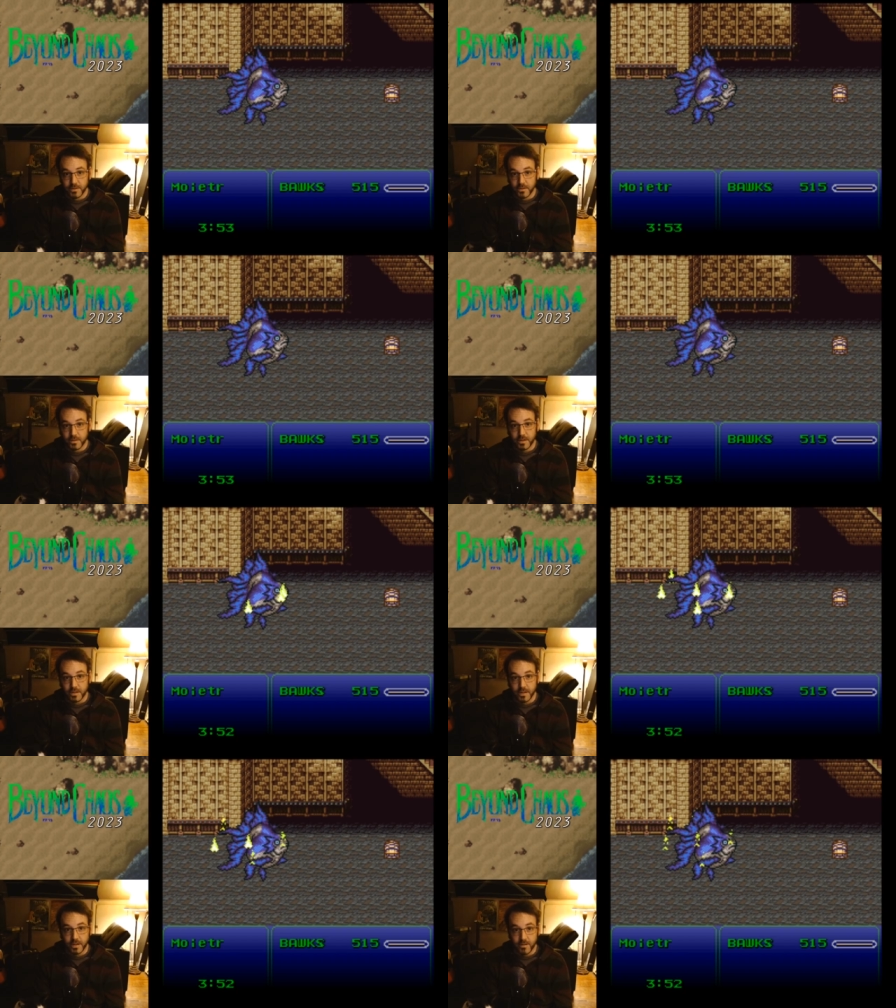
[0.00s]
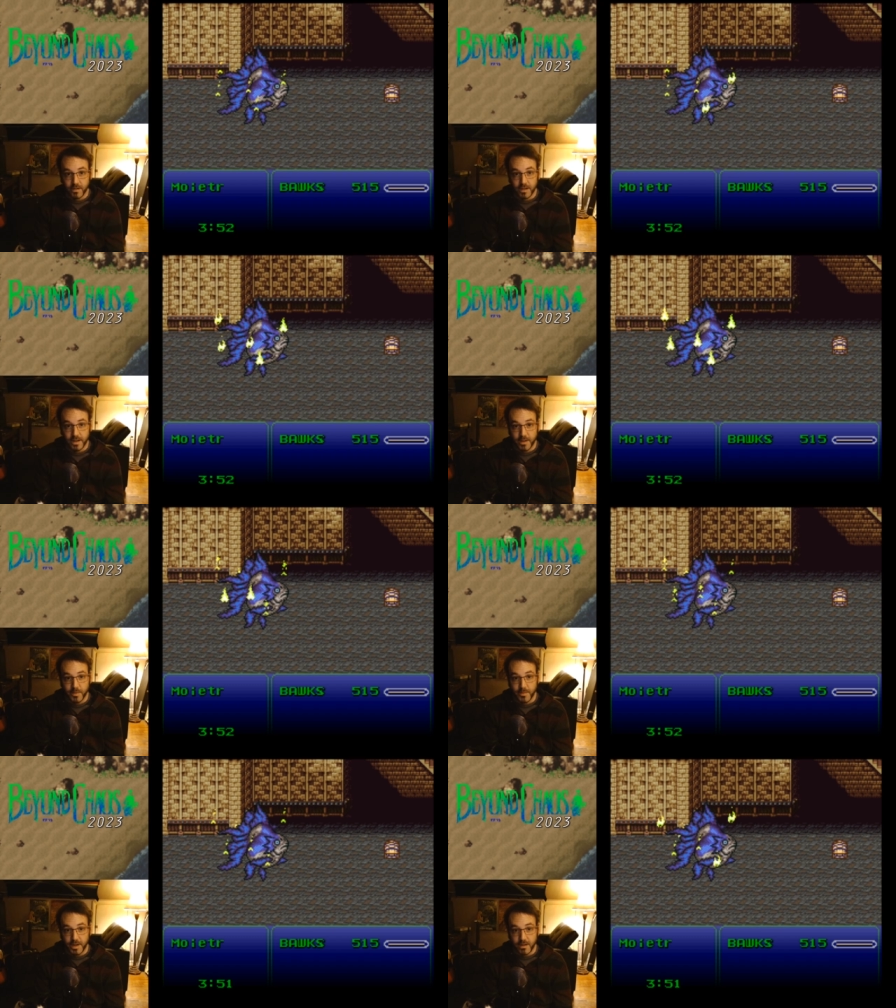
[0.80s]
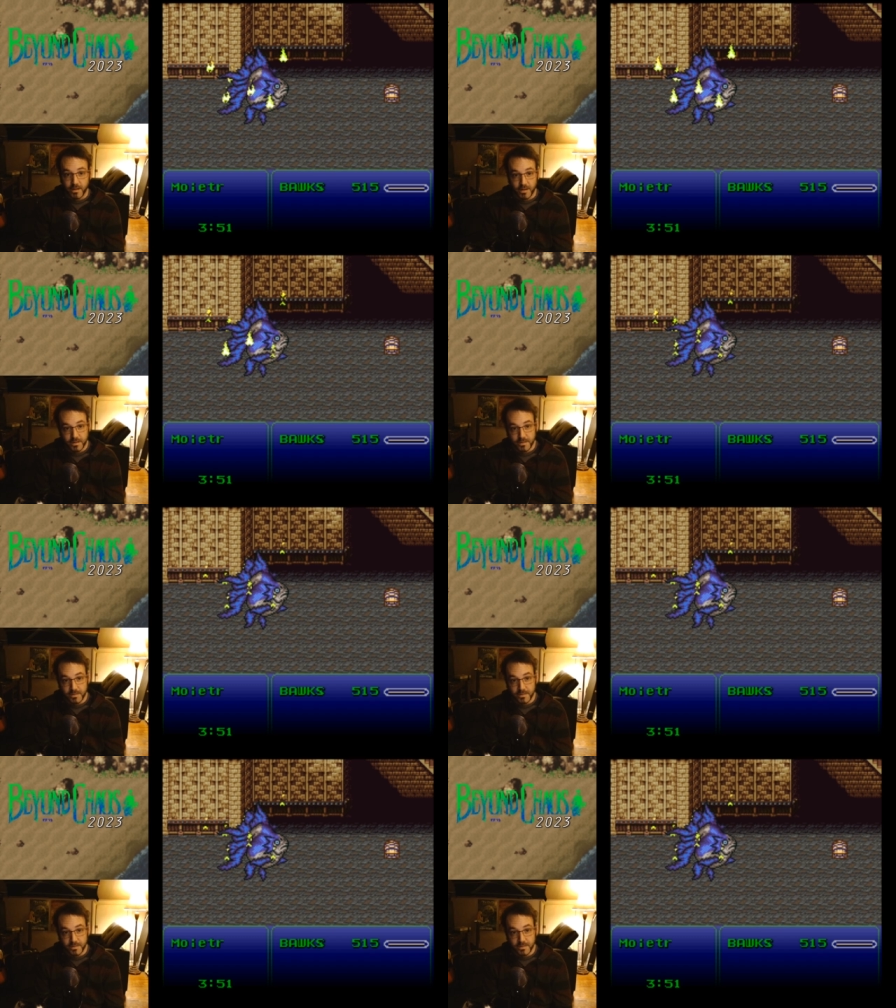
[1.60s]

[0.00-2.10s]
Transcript: You look like you're not happy to be here.